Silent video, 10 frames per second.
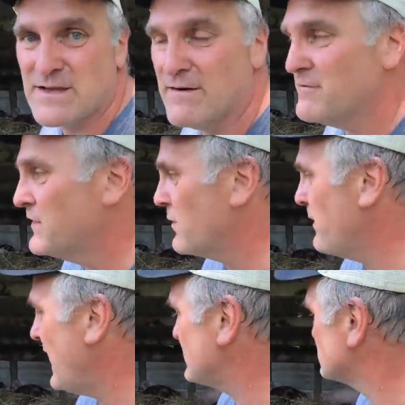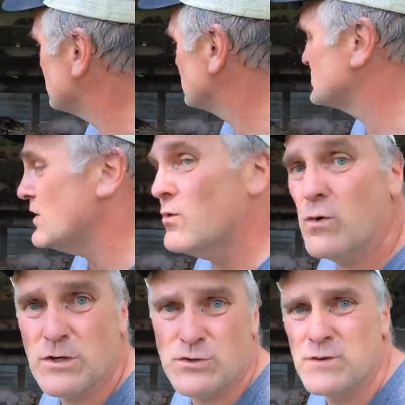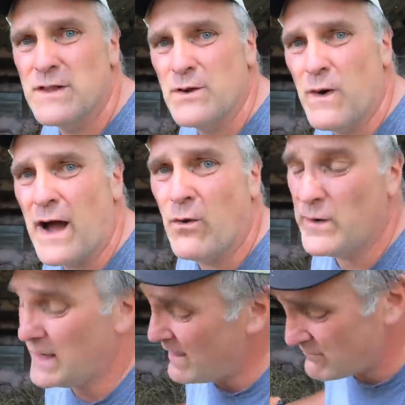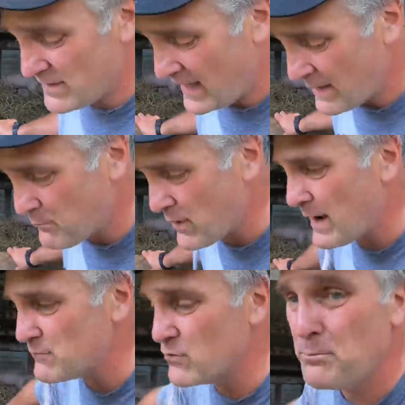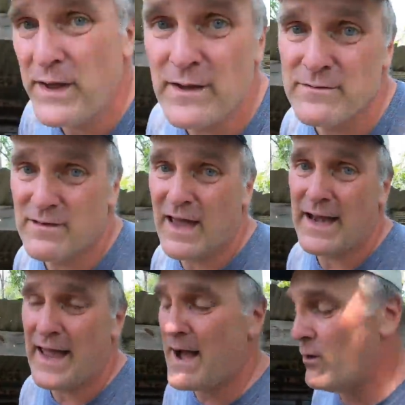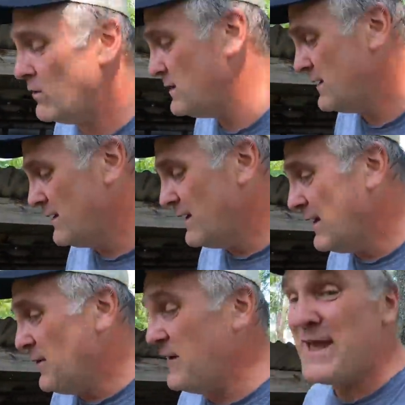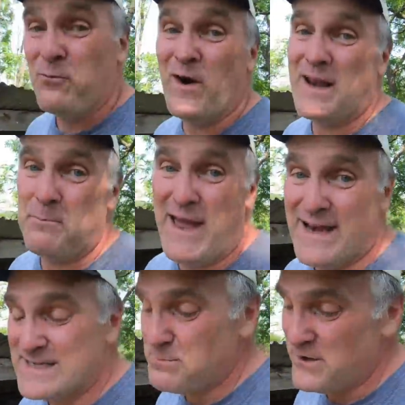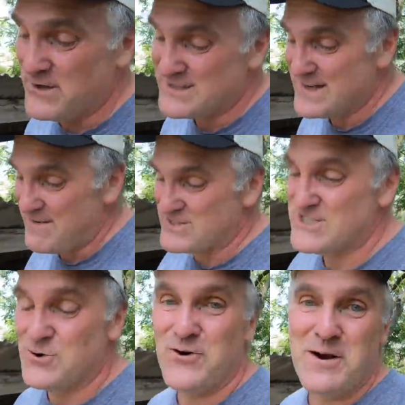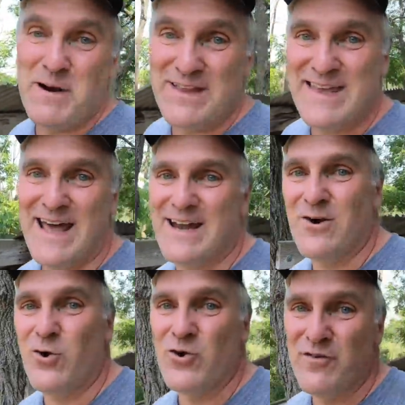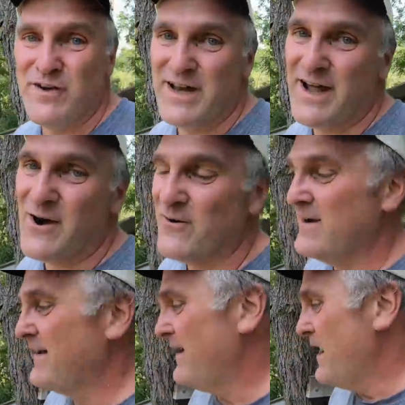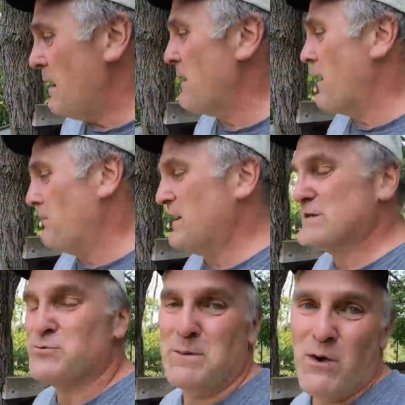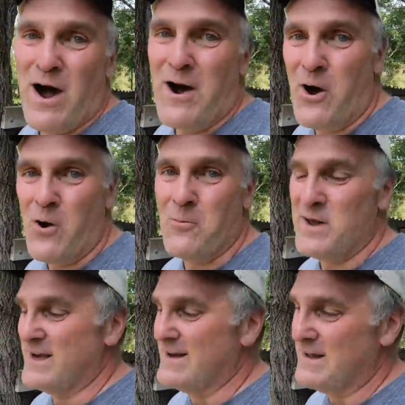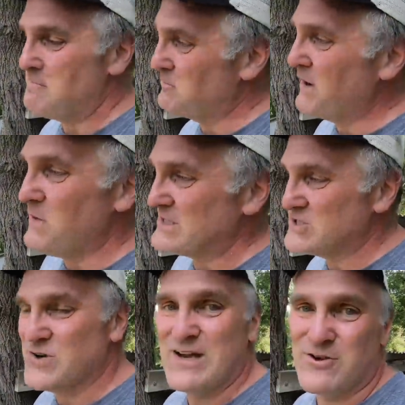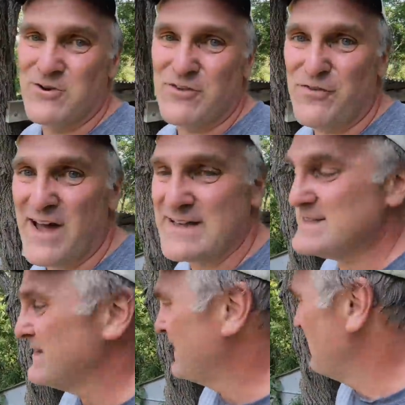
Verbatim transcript: of their pasture. So it works really well. We haven't had problems with pigs getting out. We had one bad experience, and I have a story about that in an older video about pigs we brought home and they went straight through the fence.